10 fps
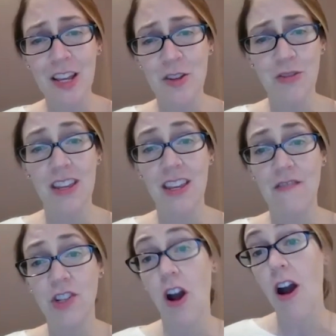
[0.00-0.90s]
that you can
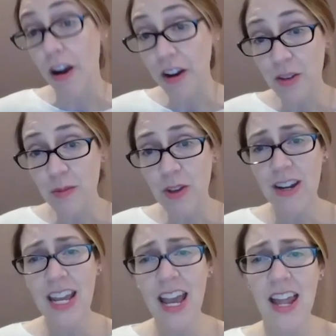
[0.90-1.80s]
give to our
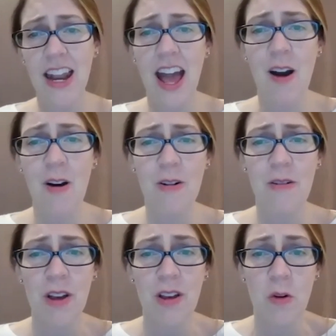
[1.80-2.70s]
community on how